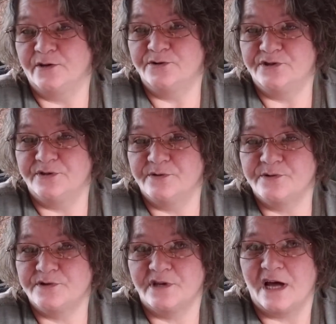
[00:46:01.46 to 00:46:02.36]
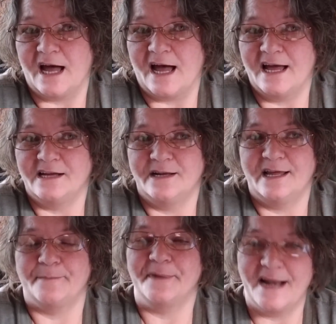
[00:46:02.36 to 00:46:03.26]
you choose. I
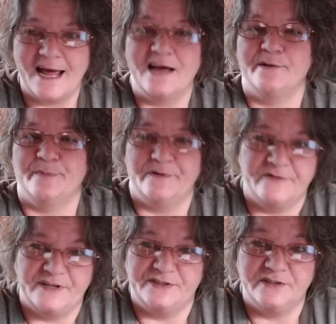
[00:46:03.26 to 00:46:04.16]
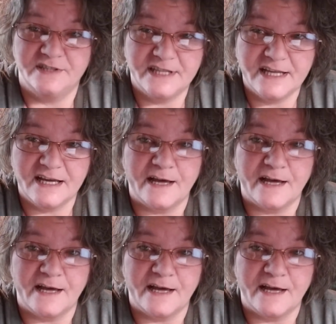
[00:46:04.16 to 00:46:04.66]
am not a professional at that.